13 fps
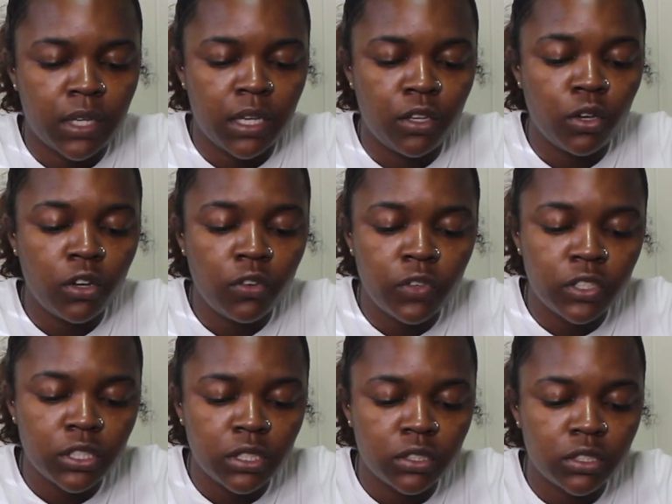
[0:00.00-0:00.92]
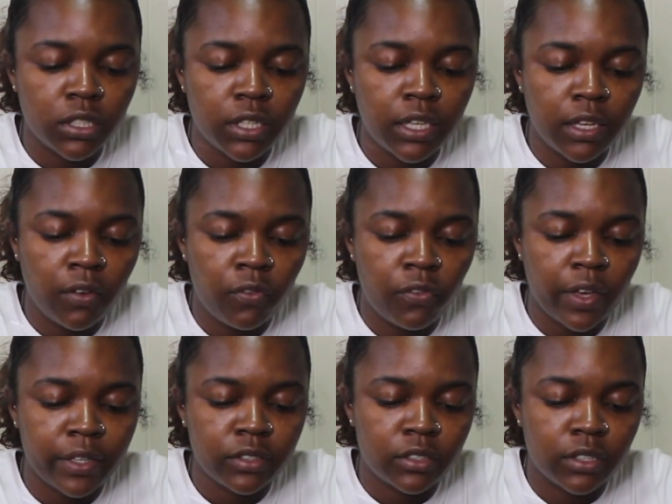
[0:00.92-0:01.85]
And you'll eventually start getting
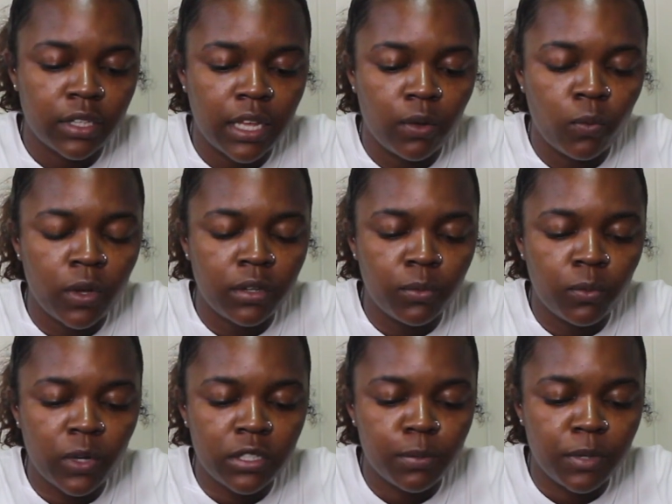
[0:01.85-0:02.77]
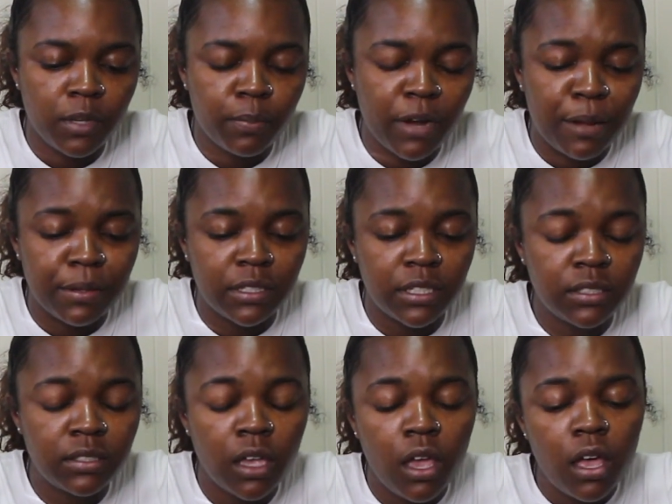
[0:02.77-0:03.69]
faster. Like one waist bead, probably
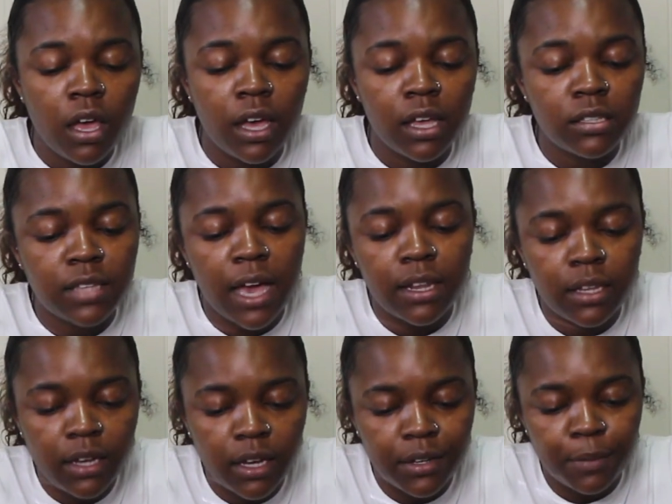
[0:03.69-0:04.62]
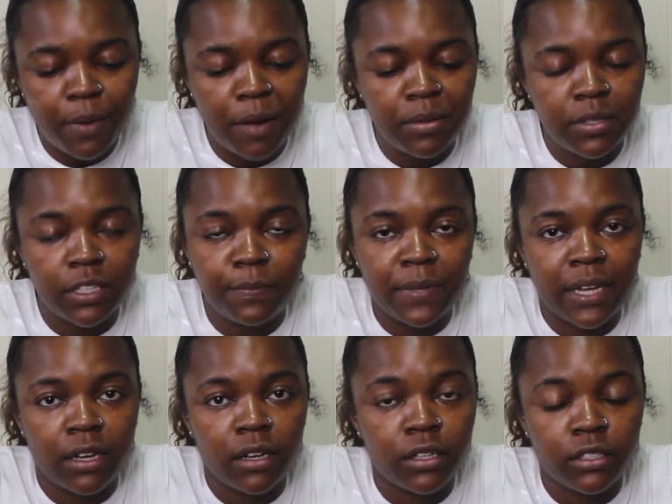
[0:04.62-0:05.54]
this solid color probably take me
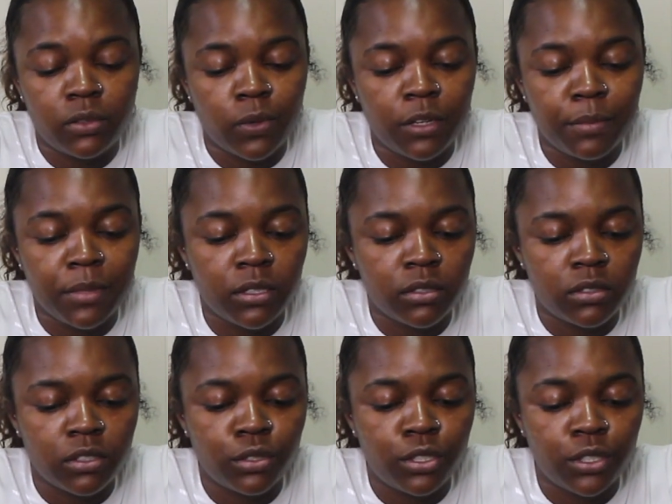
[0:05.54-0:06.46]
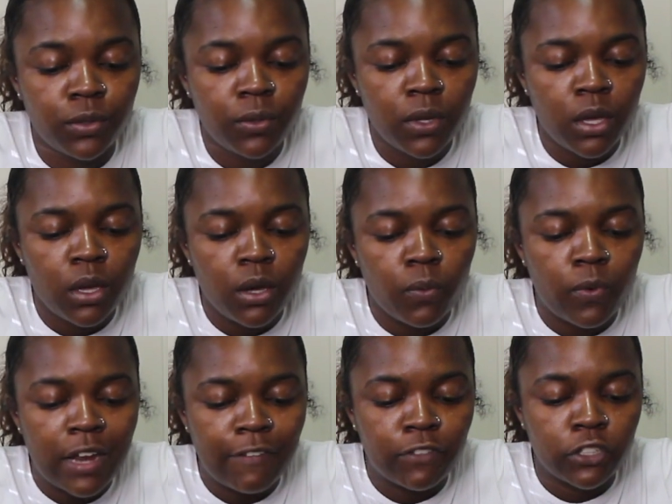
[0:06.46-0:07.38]
like a good 20 minutes to do.
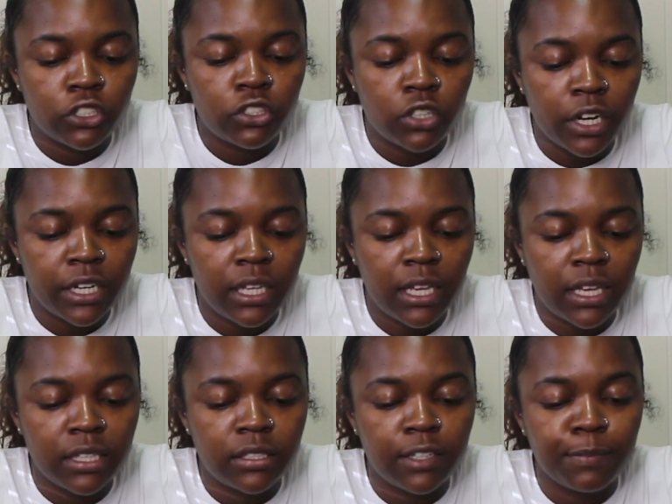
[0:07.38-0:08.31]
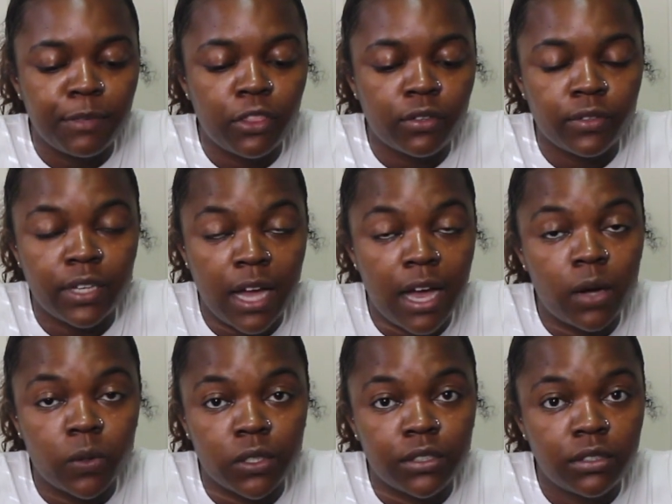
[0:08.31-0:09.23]
When I first started, it took me 3
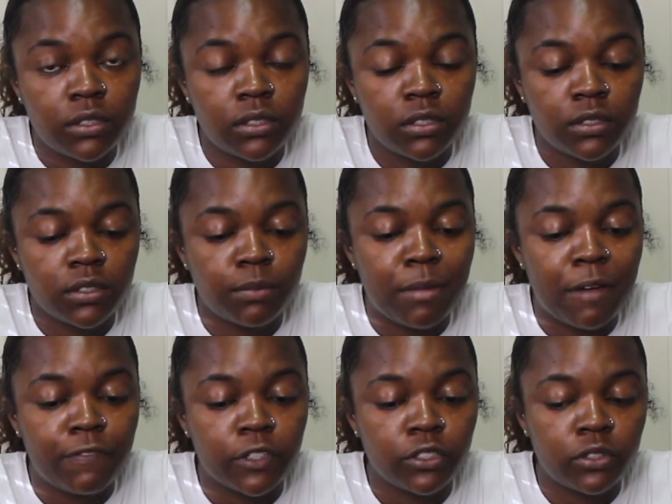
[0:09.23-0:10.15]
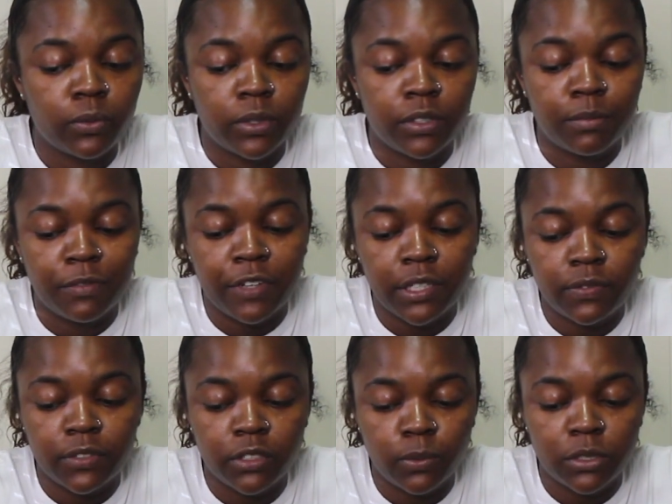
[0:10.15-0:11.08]
hours. My first one, the very
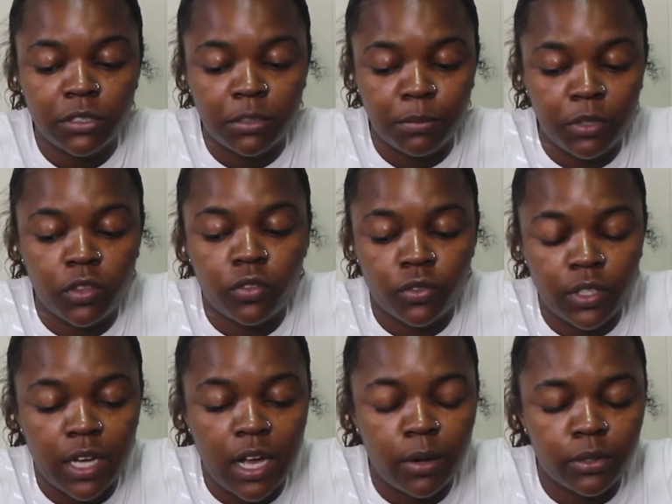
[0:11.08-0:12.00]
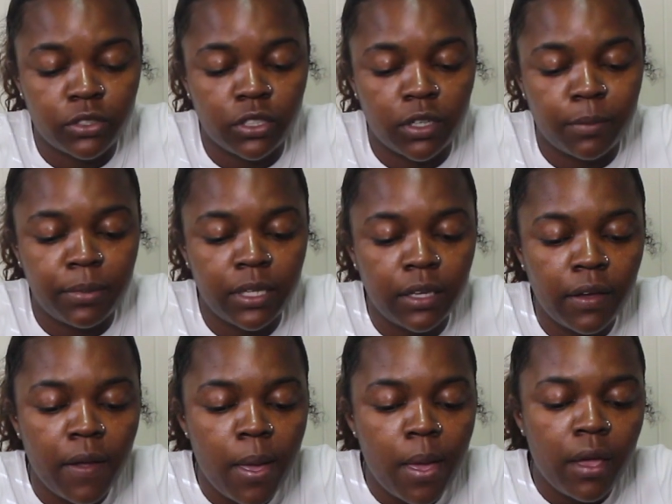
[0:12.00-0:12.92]
first one, took me 3 hours to complete.